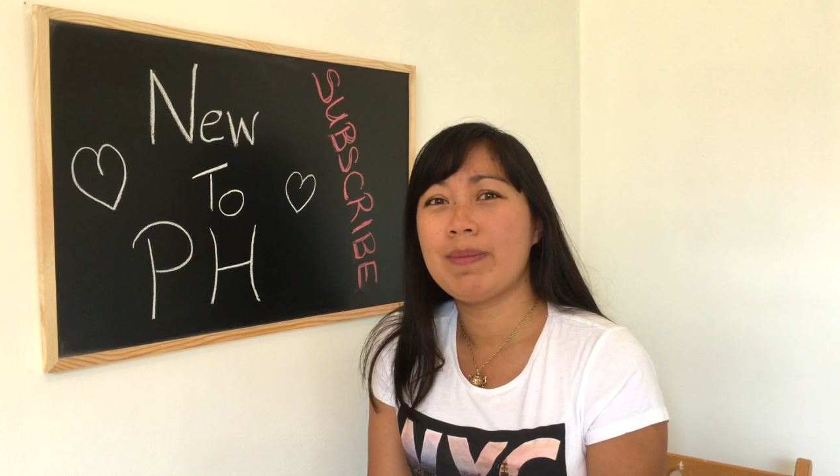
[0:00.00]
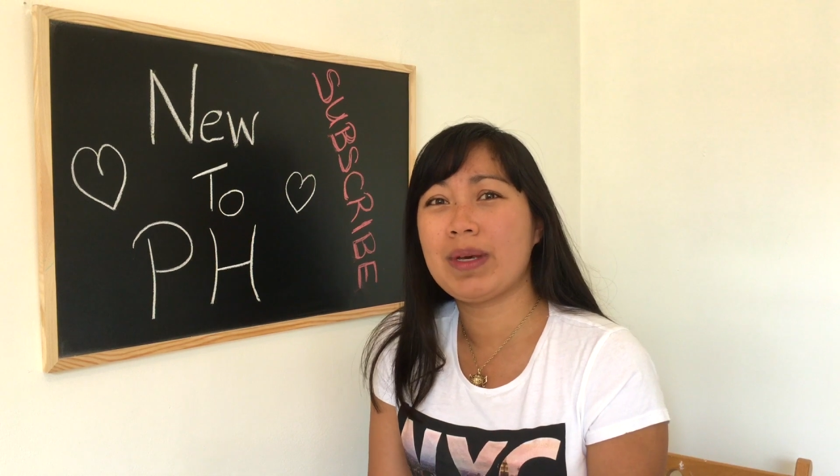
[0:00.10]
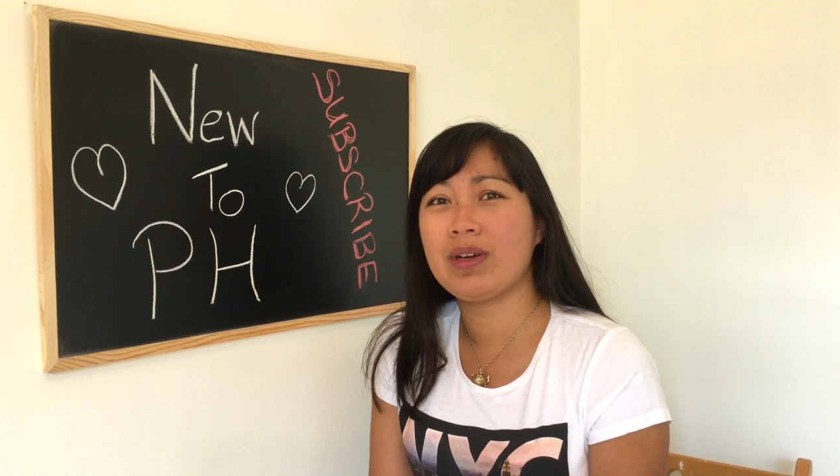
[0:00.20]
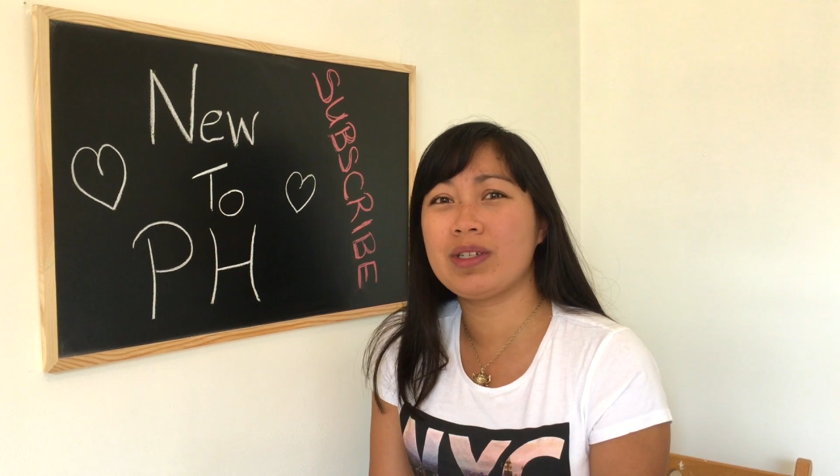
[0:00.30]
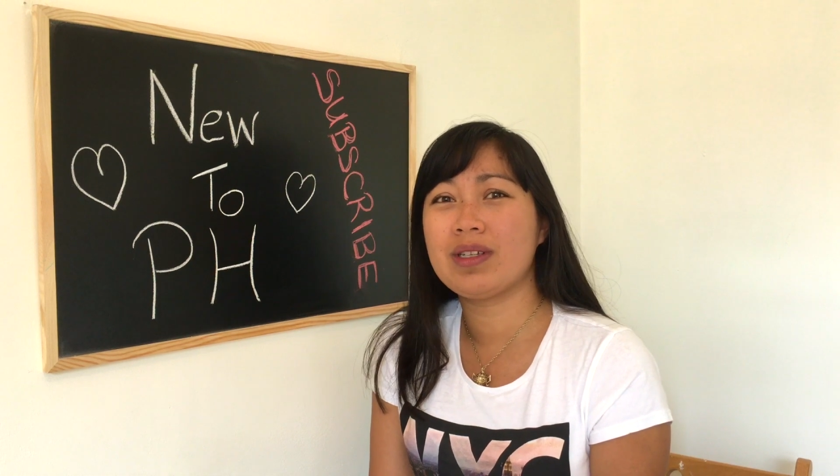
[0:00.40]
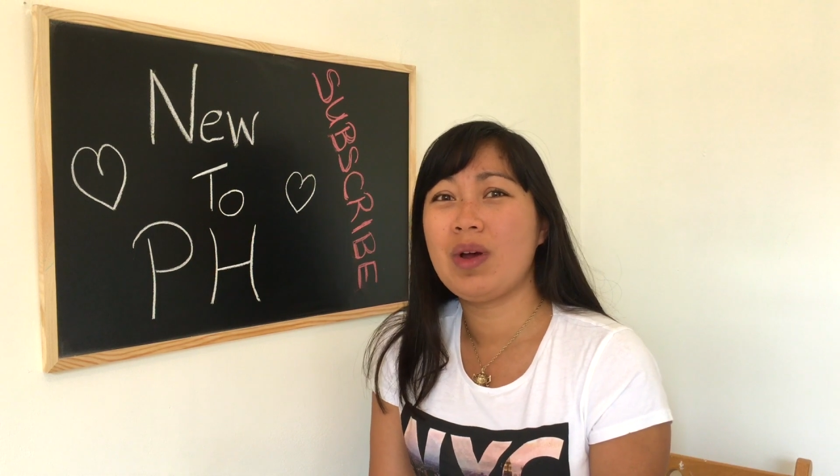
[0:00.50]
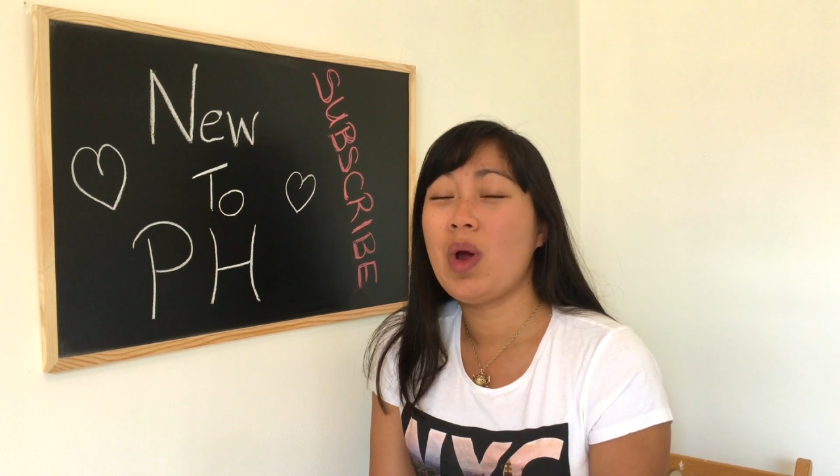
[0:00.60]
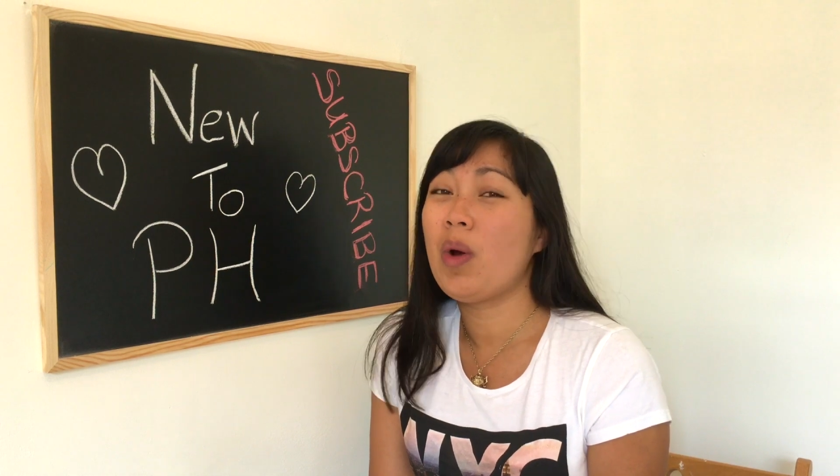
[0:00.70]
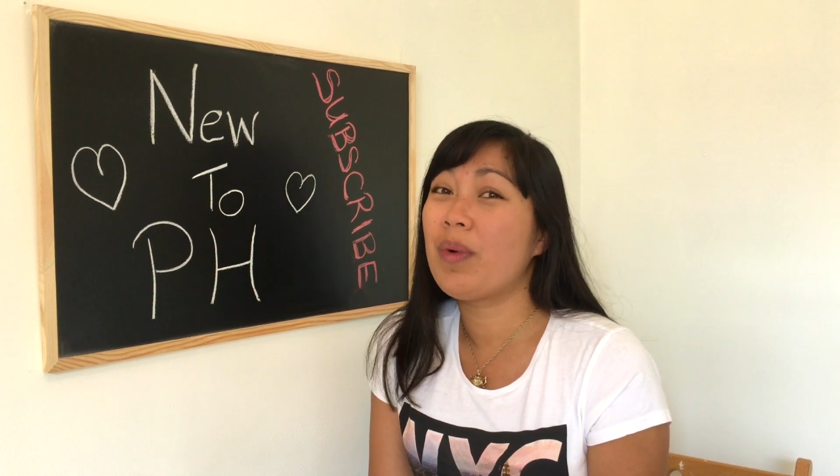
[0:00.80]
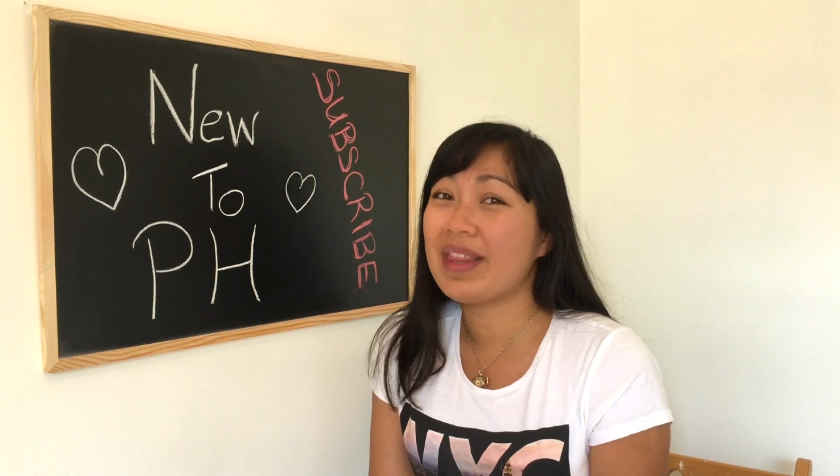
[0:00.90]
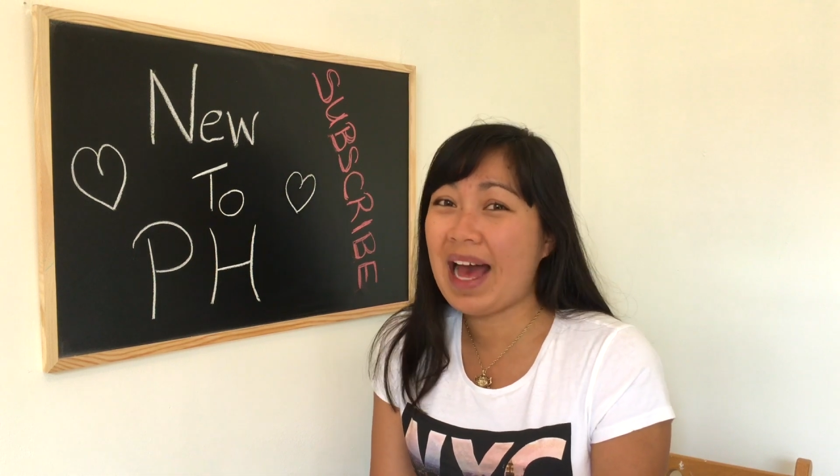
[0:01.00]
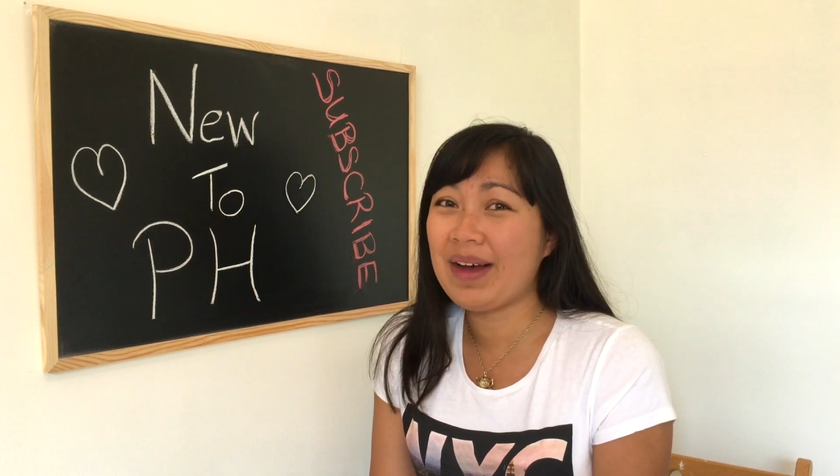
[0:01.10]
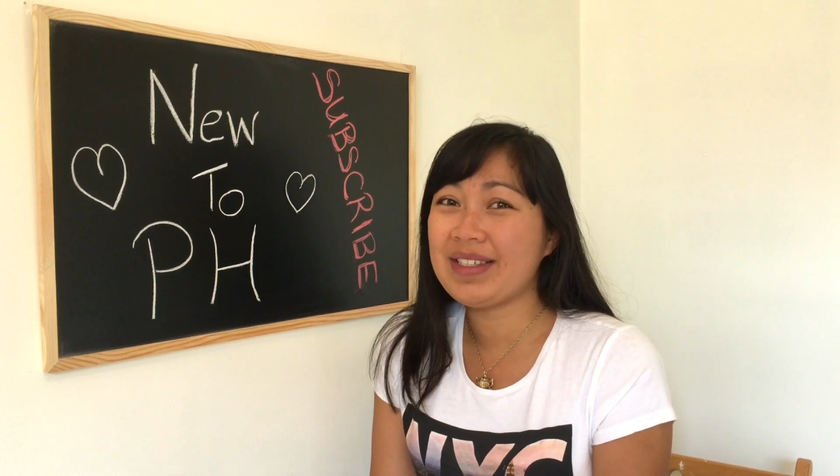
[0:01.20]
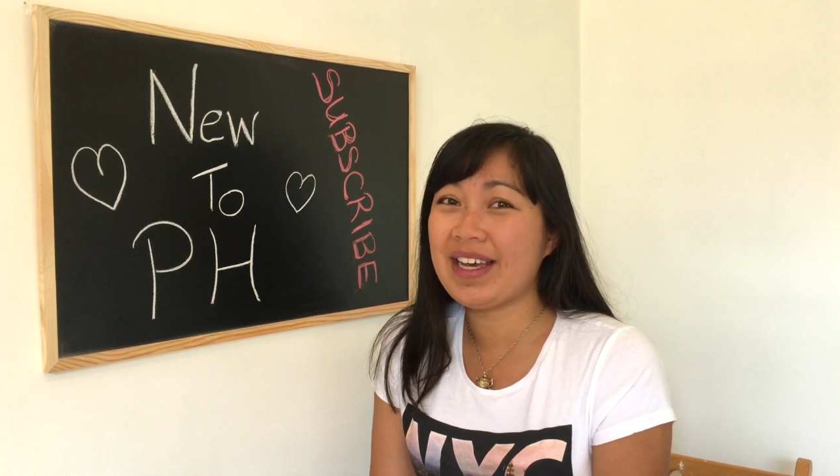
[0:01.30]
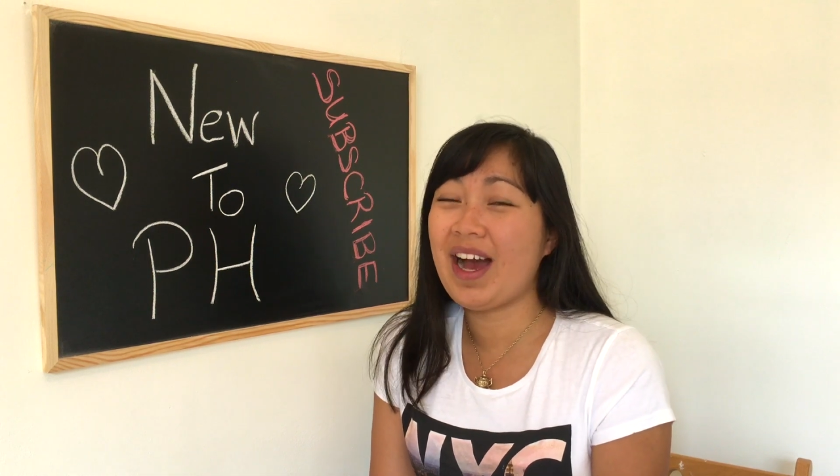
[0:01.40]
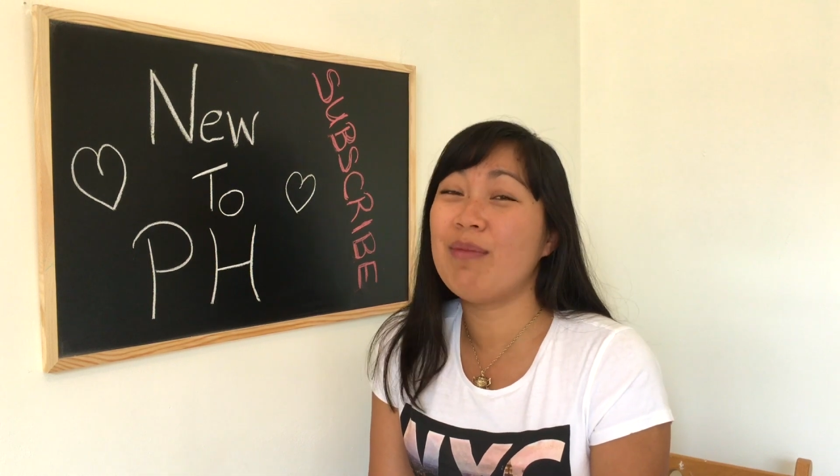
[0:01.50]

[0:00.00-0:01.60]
because without it